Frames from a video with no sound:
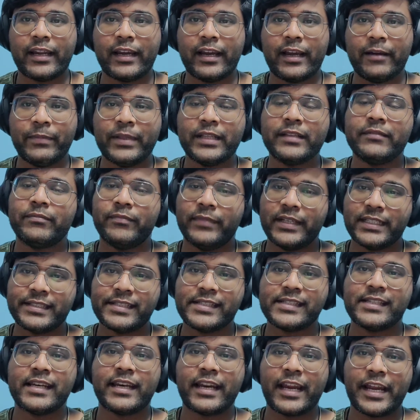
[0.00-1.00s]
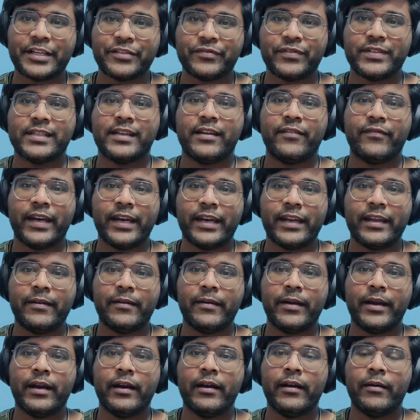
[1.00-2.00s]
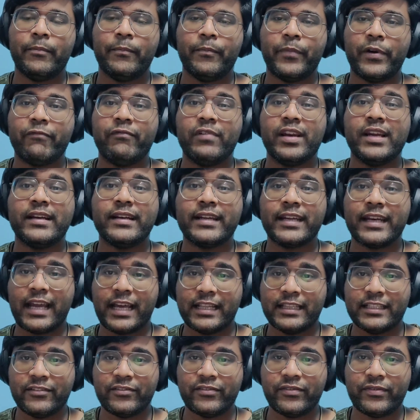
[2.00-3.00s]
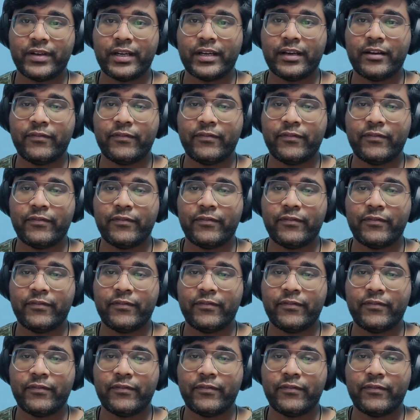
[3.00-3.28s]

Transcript: I mean, mid-season transfers are very prevalent in other